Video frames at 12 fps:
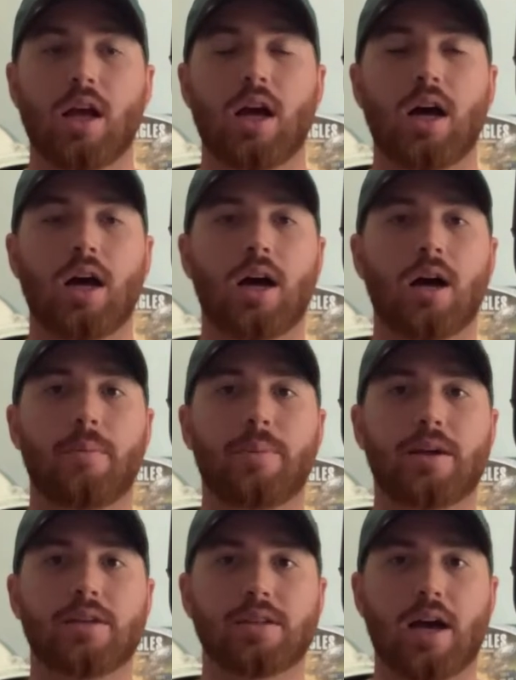
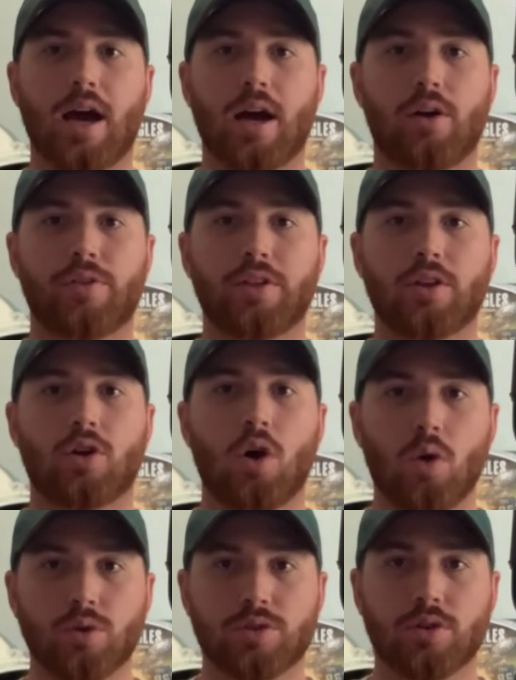because I don't think the
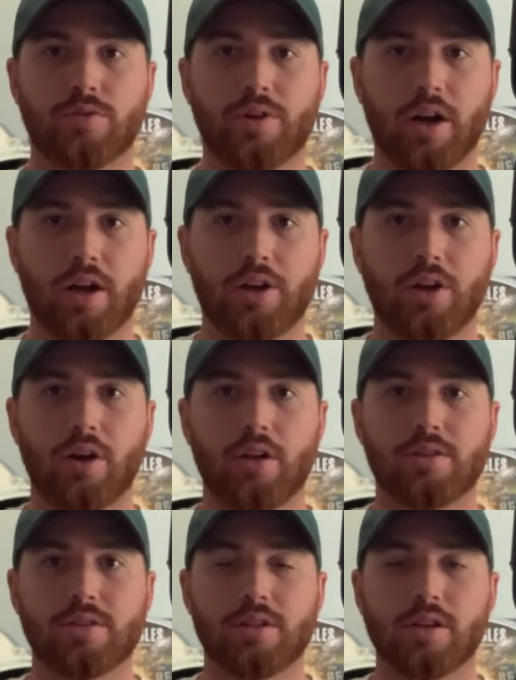Colts are very
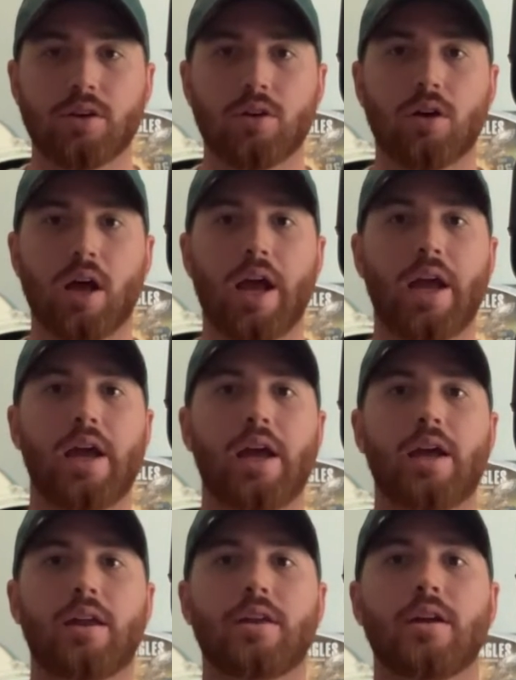good still,
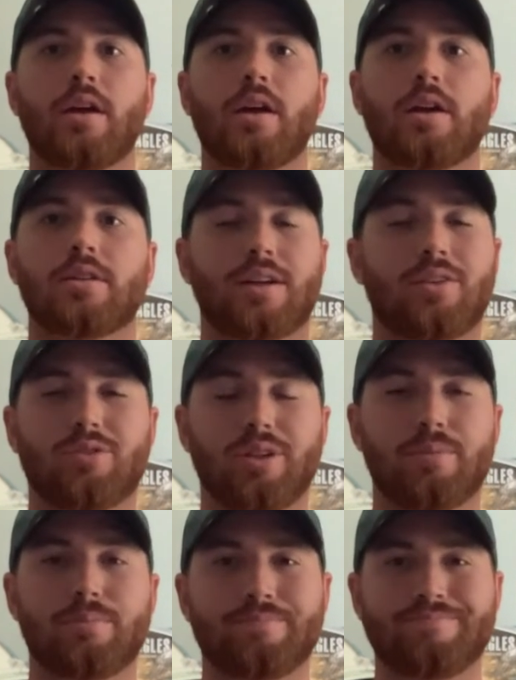and because I don't
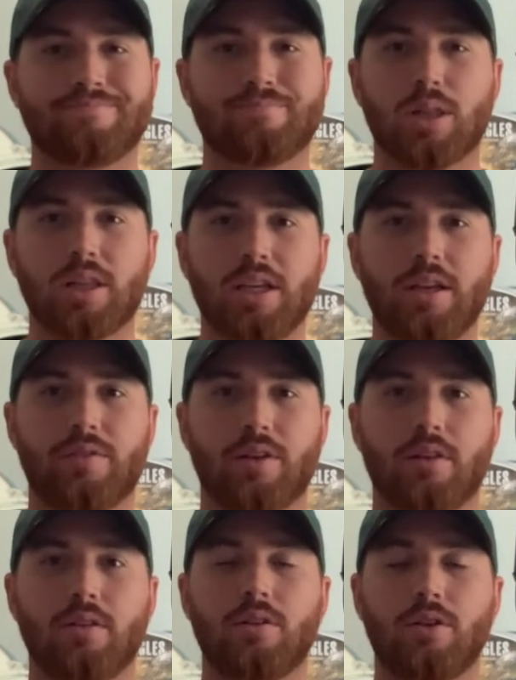really believe
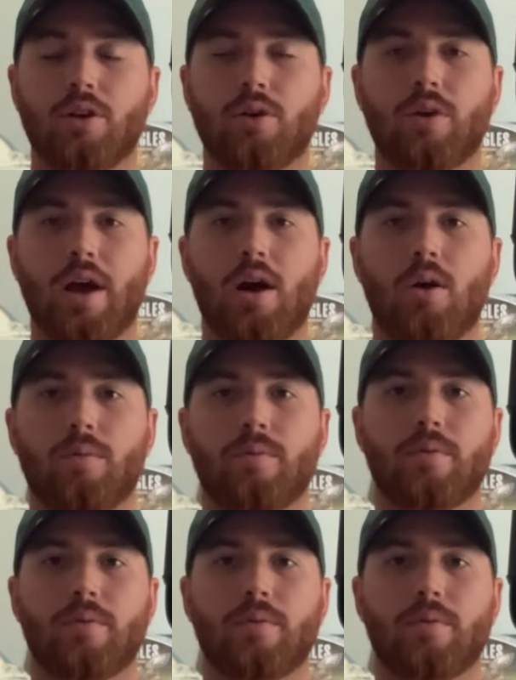in how